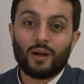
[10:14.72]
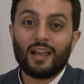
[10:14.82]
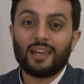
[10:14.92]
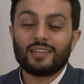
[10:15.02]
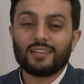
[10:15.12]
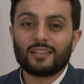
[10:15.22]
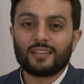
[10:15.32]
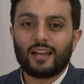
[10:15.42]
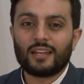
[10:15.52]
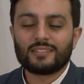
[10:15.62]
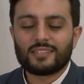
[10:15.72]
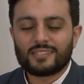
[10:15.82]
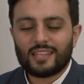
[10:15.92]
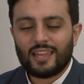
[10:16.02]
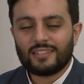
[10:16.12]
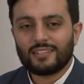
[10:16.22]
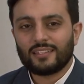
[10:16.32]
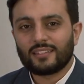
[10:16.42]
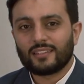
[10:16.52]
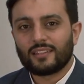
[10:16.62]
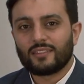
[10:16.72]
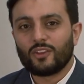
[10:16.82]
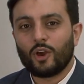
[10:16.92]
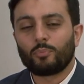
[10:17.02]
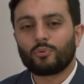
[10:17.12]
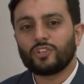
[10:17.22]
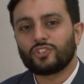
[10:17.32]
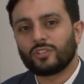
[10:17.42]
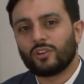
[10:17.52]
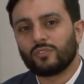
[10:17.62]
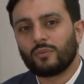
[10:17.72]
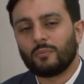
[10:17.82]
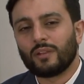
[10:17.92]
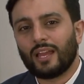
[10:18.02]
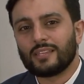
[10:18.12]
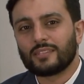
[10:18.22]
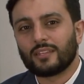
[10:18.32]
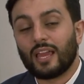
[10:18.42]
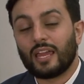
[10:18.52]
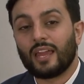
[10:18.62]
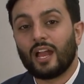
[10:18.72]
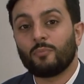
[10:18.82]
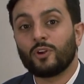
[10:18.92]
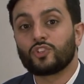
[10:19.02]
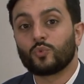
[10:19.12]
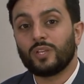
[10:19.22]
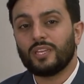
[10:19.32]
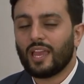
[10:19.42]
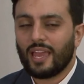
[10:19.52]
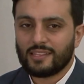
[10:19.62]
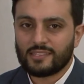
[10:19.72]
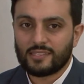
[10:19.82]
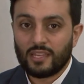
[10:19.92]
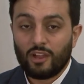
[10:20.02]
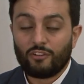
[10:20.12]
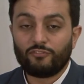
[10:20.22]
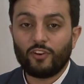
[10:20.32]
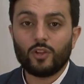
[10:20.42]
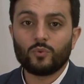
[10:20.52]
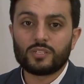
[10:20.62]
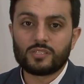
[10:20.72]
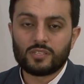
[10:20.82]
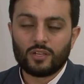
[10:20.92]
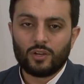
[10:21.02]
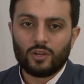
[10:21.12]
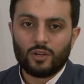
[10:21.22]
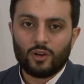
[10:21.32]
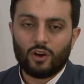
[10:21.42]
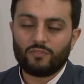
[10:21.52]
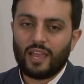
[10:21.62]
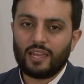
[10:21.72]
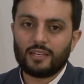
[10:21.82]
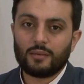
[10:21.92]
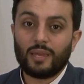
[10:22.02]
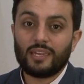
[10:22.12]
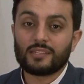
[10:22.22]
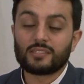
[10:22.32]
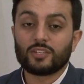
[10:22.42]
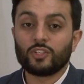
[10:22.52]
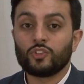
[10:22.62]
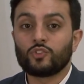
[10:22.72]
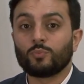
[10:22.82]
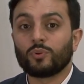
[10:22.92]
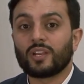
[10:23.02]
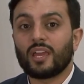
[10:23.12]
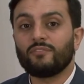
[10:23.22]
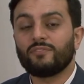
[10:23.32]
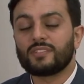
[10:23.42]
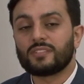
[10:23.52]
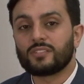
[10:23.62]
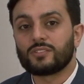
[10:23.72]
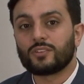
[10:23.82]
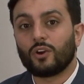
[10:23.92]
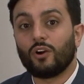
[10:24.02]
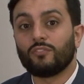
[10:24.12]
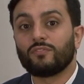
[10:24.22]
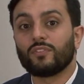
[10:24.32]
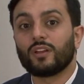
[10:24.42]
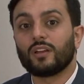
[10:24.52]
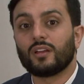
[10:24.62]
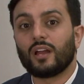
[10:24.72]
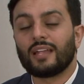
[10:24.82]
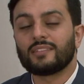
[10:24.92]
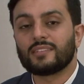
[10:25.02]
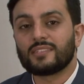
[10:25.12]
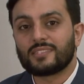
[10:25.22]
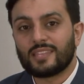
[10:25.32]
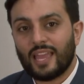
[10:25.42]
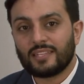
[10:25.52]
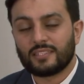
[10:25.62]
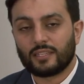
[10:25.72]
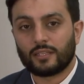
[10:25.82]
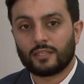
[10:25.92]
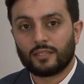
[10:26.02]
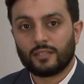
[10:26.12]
by understanding the oppression of Imam al-Hassan and how much we as followers of Ahlul Bayt need to put an emphasis of understanding,